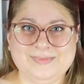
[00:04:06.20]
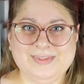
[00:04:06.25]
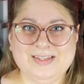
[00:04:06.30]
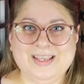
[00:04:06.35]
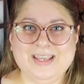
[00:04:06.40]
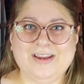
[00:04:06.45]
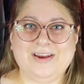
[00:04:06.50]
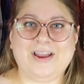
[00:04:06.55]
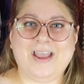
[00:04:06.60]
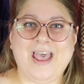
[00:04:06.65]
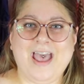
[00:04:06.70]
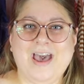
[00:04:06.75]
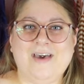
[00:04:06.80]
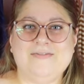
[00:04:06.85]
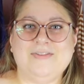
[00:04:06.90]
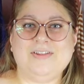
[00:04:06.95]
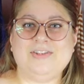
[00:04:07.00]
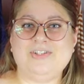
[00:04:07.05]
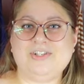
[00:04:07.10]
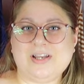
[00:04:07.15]
Here I have
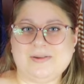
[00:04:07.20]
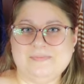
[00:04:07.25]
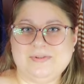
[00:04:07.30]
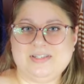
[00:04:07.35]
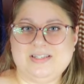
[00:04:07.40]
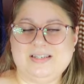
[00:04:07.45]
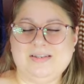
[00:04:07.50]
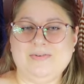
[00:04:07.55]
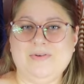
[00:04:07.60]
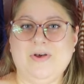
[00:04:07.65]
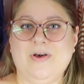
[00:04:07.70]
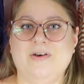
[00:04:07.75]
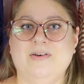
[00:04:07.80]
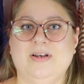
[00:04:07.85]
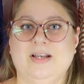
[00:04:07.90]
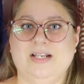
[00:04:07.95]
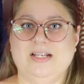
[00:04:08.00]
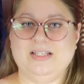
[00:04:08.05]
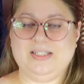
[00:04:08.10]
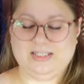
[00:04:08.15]
the jumpsuit
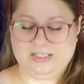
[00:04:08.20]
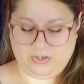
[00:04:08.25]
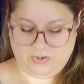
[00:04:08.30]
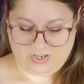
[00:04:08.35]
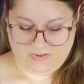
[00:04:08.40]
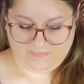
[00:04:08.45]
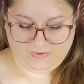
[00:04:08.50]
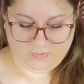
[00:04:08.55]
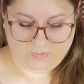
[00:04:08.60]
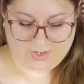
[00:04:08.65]
on so if you